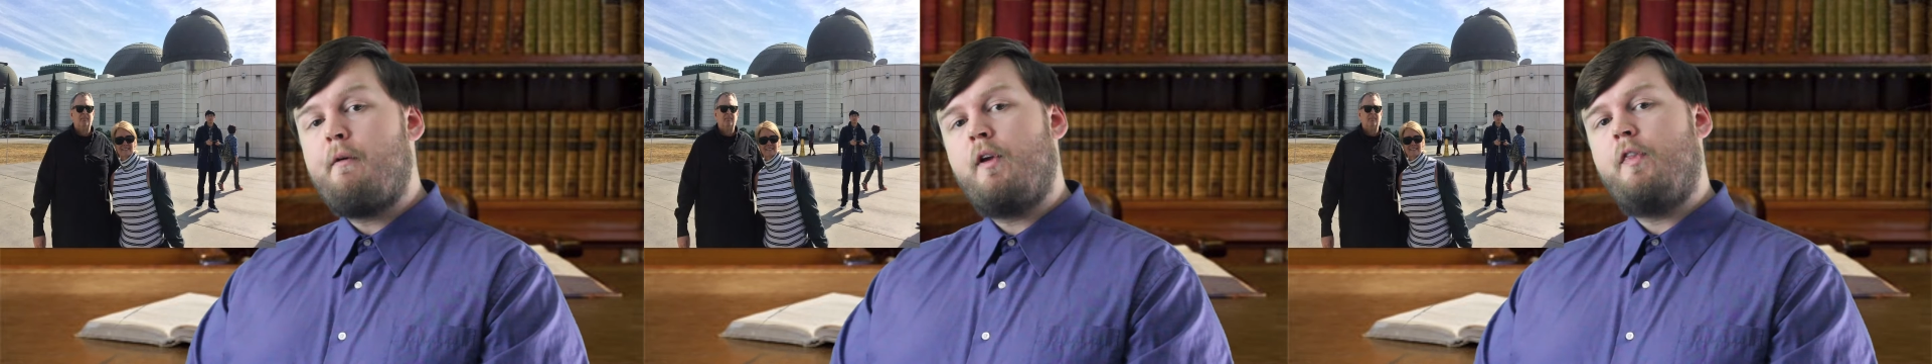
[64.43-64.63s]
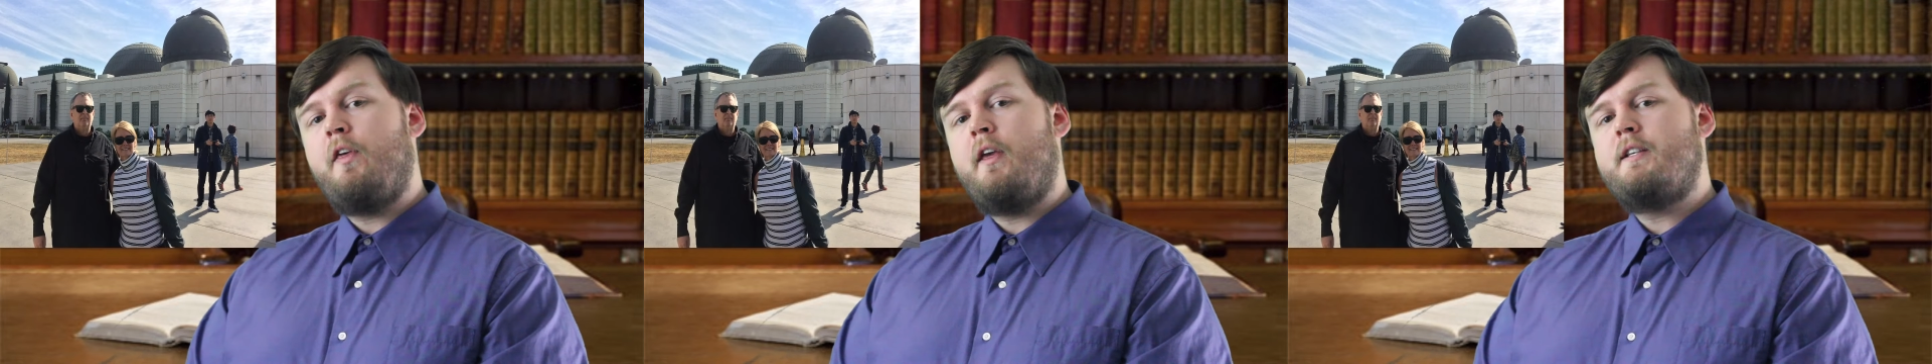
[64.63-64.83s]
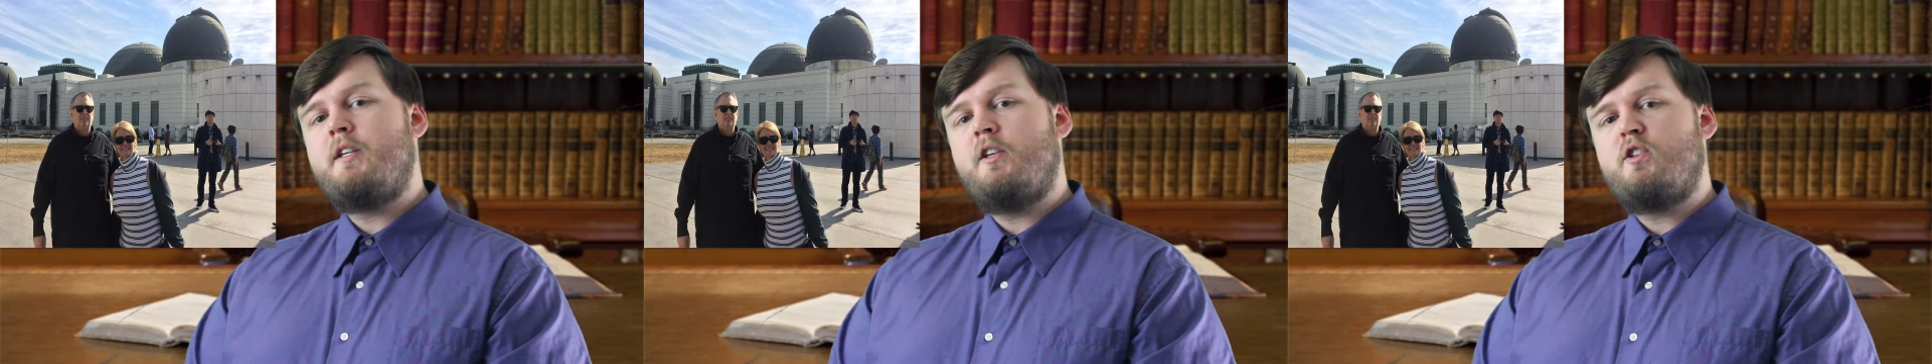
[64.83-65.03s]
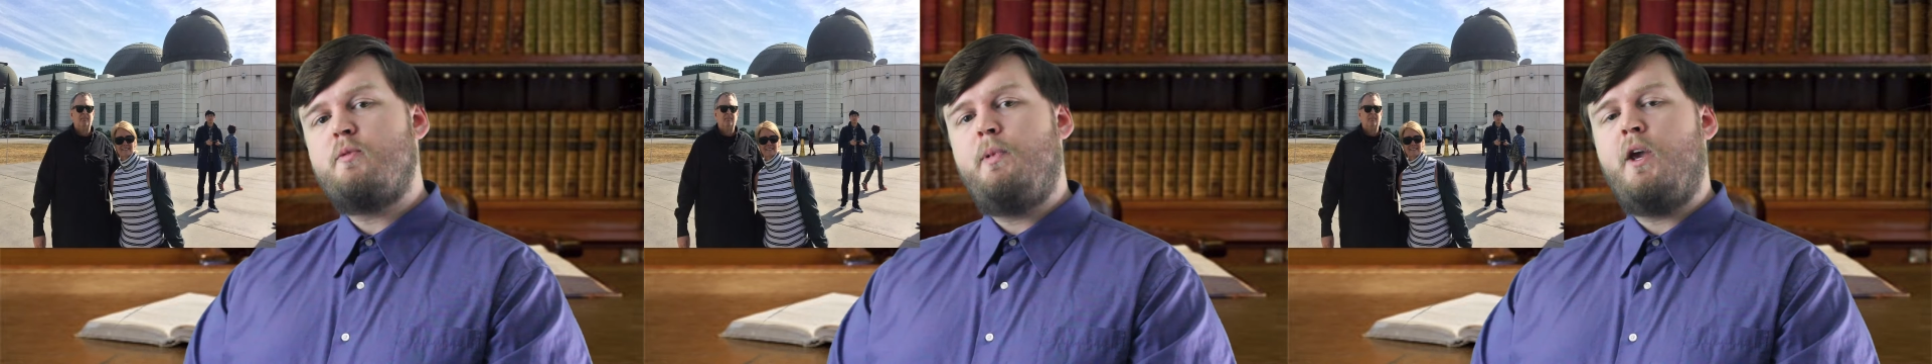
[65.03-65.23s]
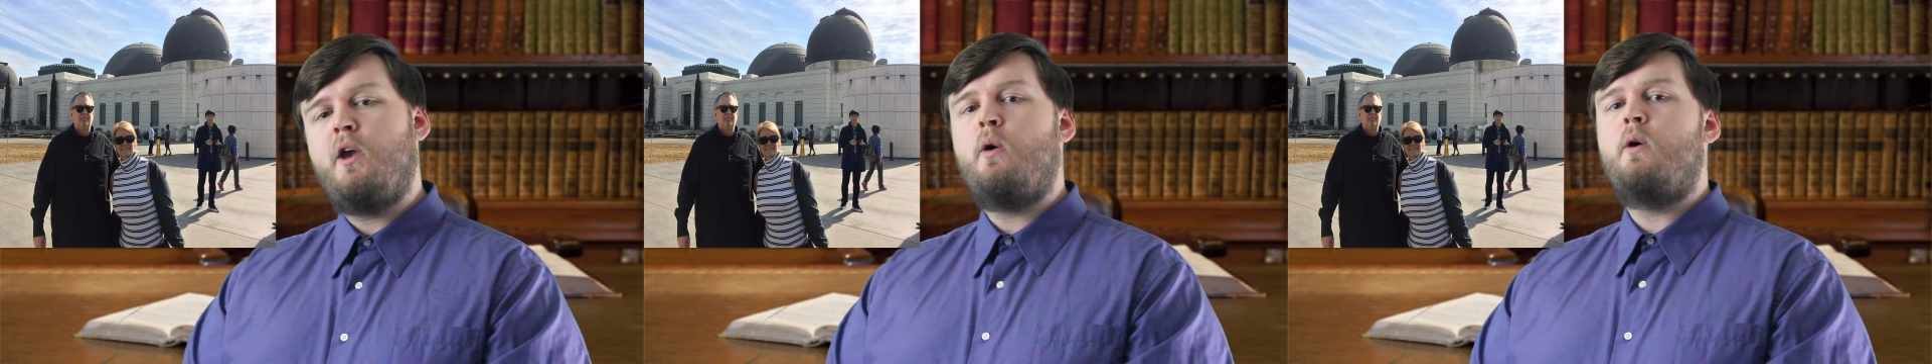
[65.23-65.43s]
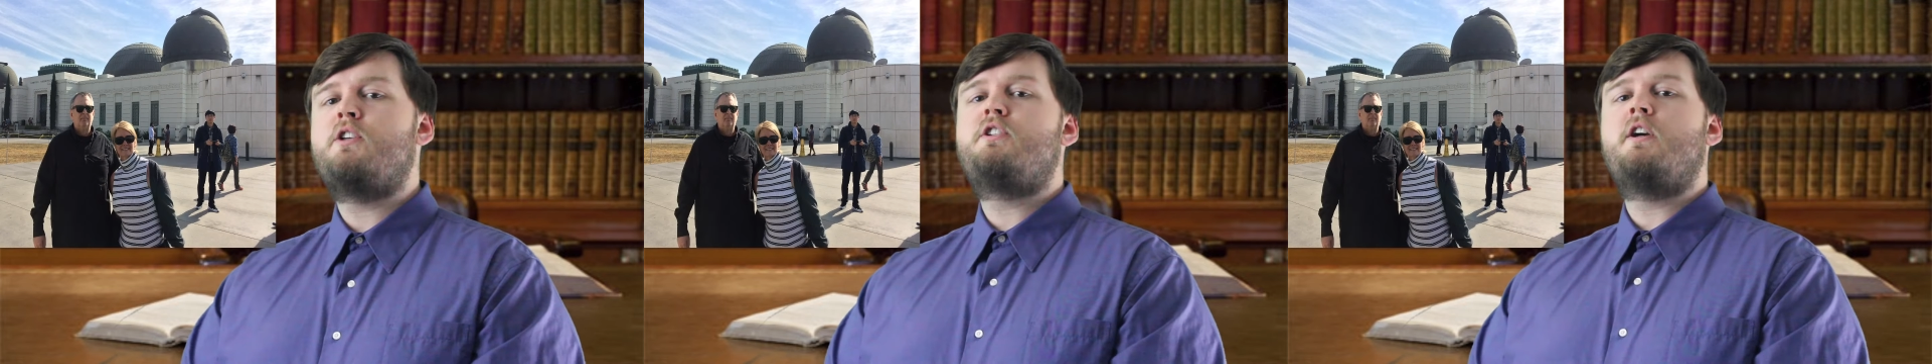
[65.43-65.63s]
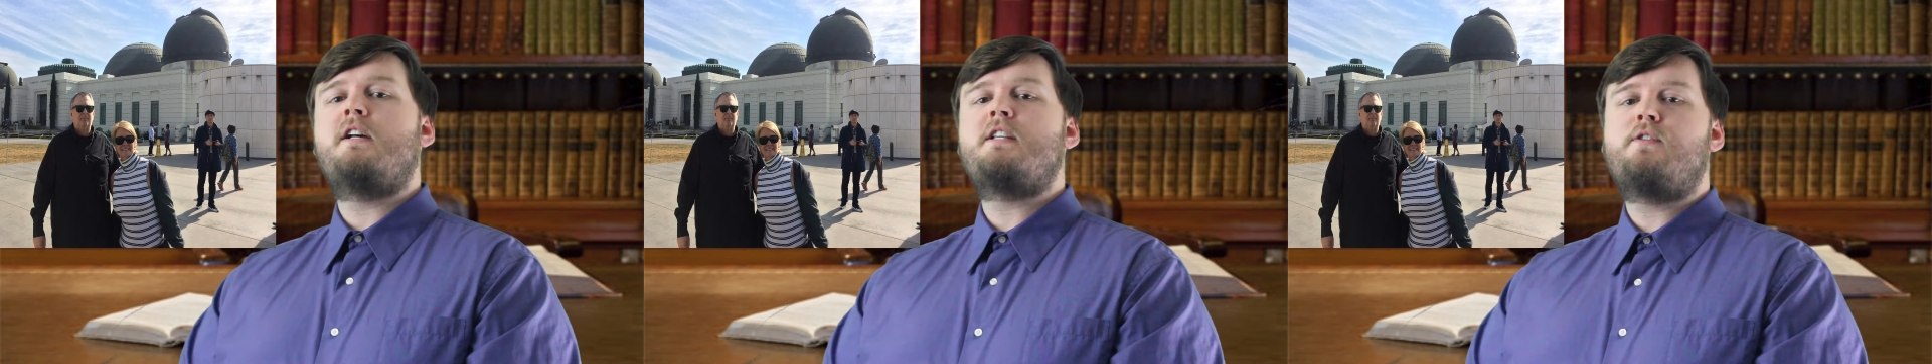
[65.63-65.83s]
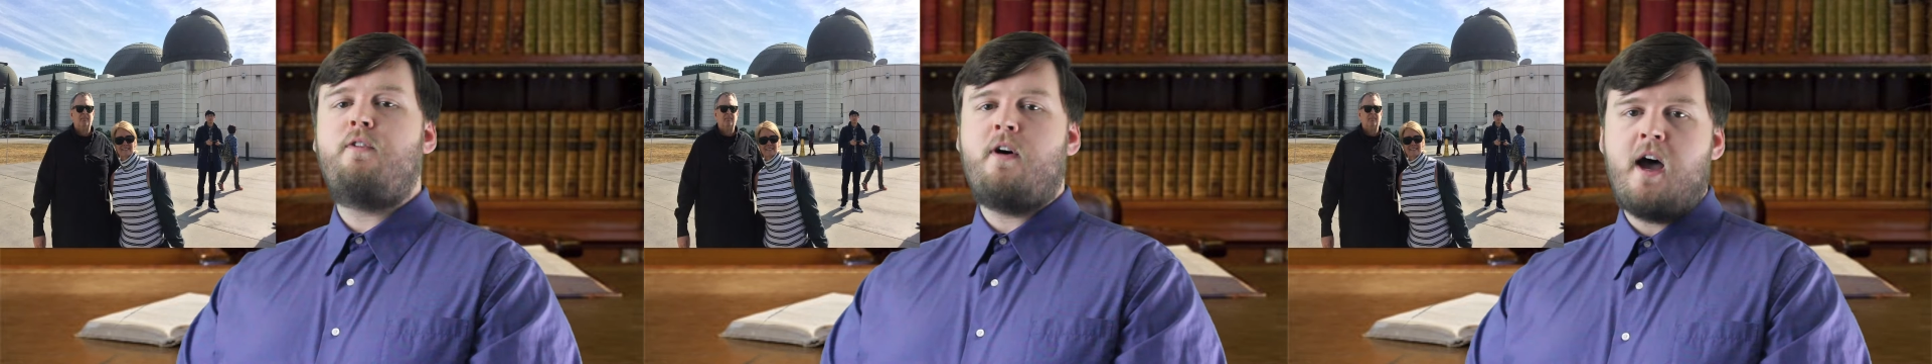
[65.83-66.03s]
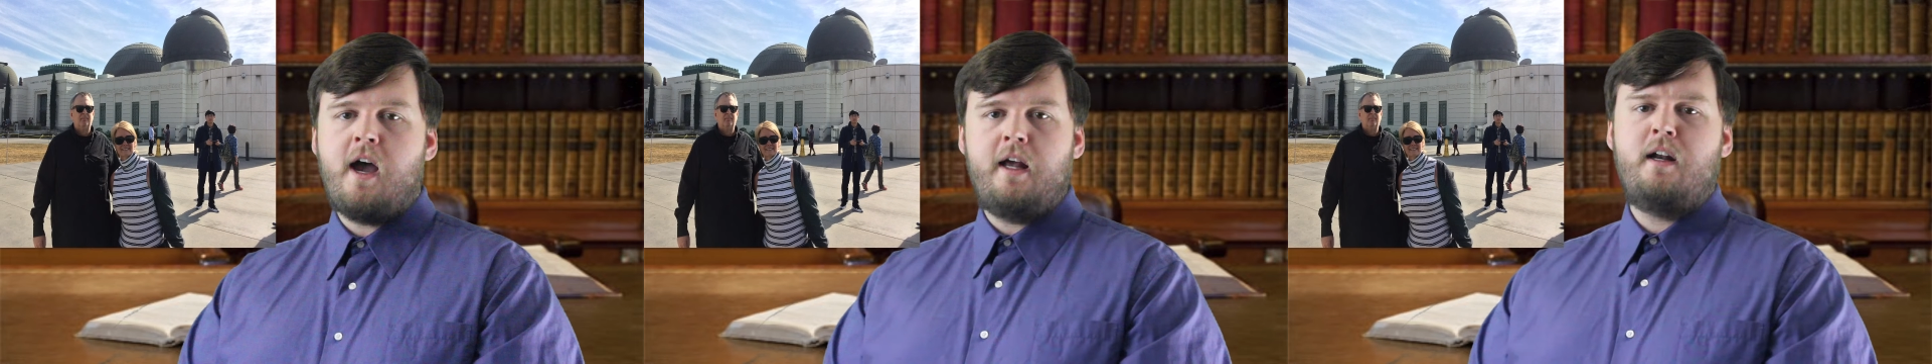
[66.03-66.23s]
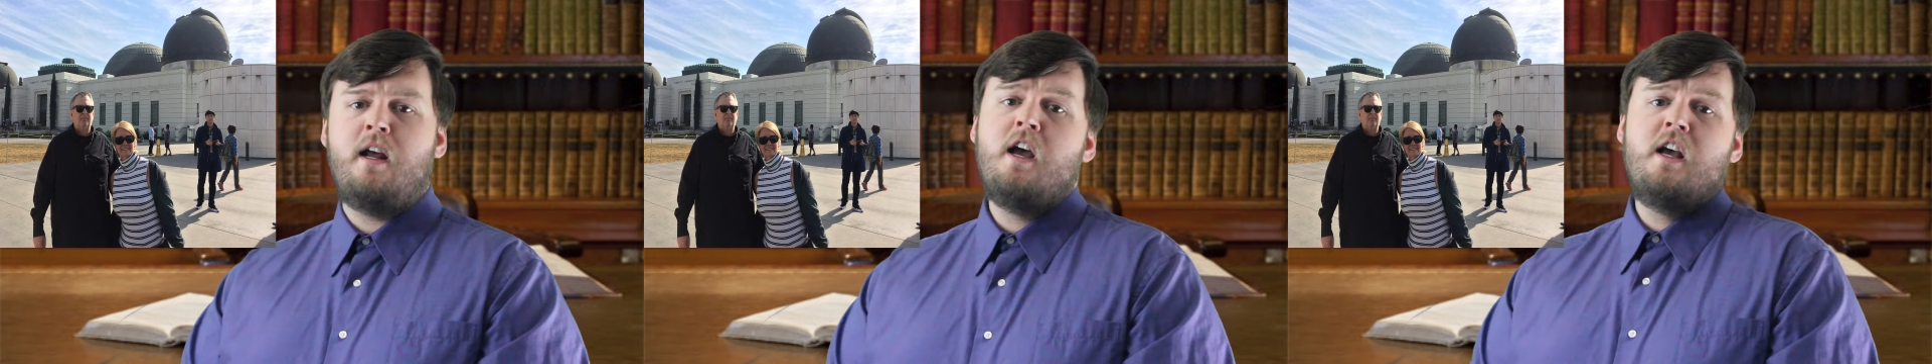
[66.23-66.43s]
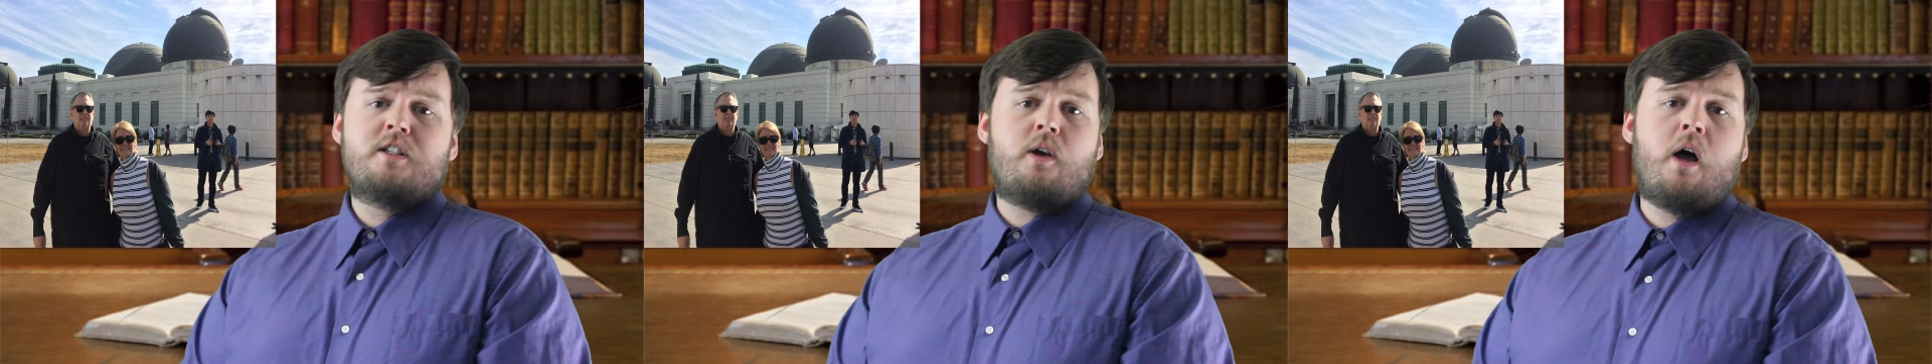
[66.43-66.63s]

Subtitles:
and everything seems to be going just fine,